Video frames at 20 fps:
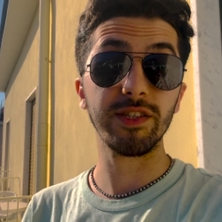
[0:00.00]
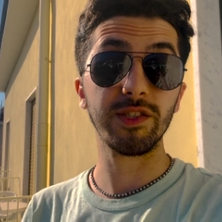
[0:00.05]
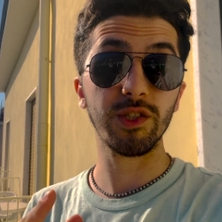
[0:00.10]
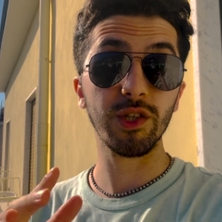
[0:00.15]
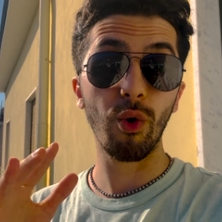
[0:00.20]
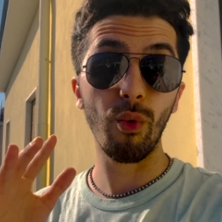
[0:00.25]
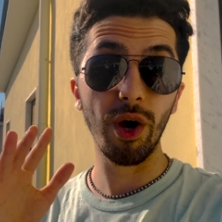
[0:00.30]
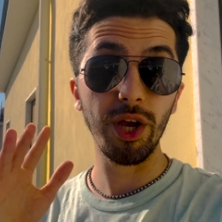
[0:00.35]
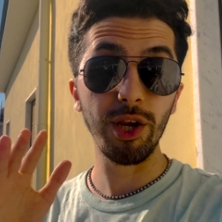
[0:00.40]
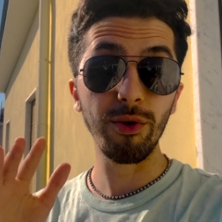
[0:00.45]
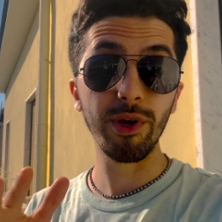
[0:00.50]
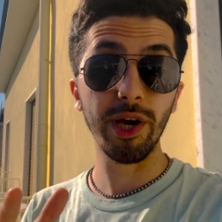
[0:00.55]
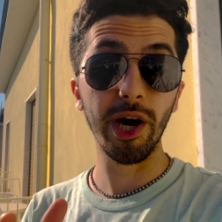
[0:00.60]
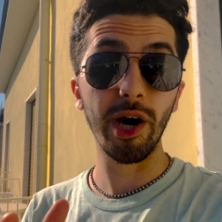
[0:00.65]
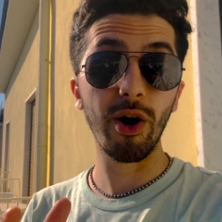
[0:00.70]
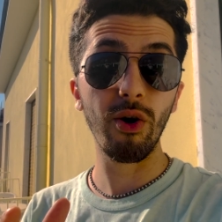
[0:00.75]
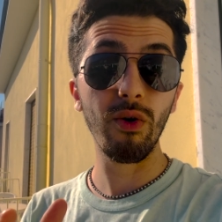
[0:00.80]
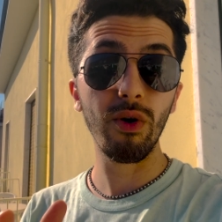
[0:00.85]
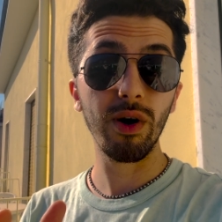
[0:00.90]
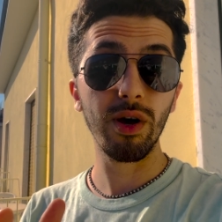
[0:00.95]
So when you
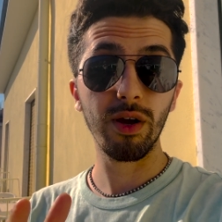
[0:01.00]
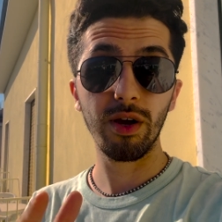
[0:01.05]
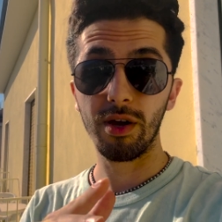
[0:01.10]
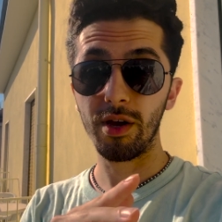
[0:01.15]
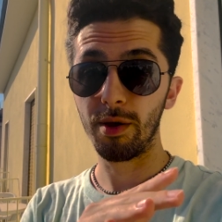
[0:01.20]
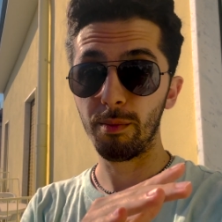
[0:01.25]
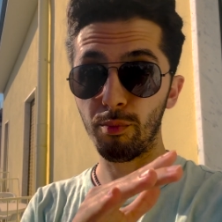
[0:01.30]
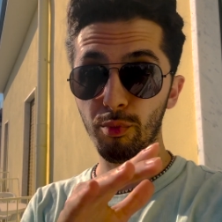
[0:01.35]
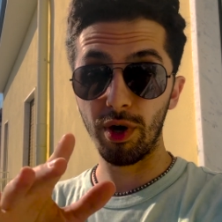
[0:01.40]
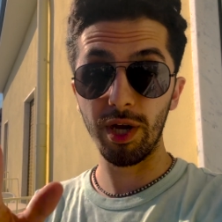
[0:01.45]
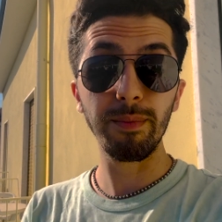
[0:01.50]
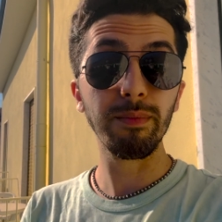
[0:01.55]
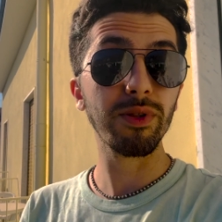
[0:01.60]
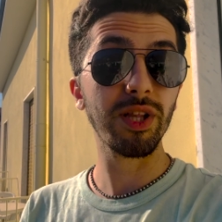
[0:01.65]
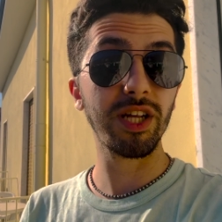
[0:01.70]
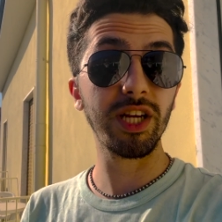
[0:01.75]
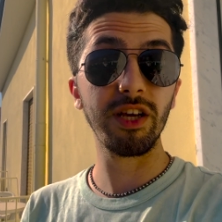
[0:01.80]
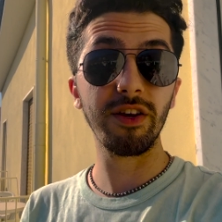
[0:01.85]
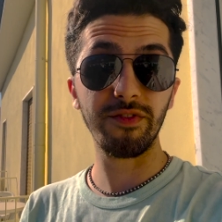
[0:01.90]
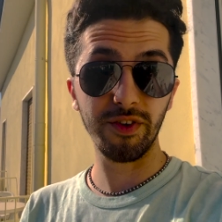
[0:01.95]
go, bring
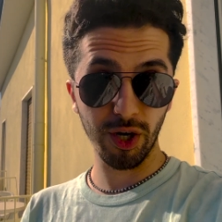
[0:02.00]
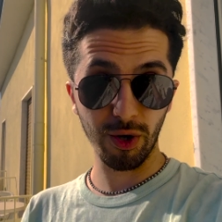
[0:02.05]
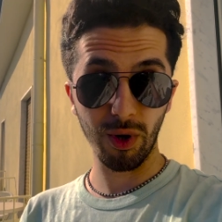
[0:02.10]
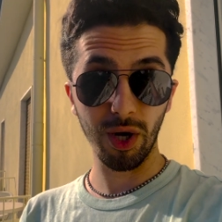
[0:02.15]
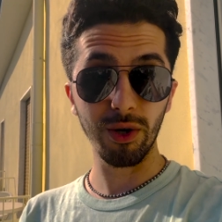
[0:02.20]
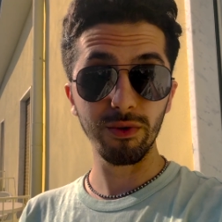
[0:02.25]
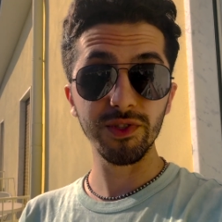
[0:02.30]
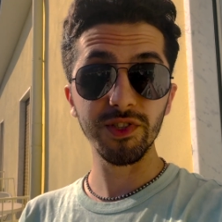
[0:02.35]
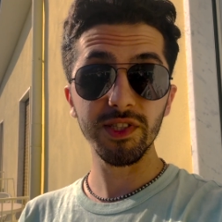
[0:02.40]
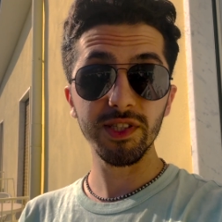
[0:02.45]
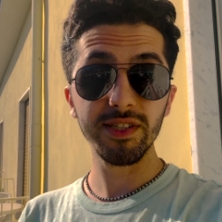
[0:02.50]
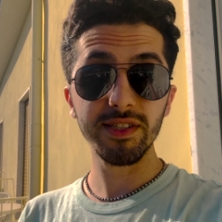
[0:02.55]
plenty of euros.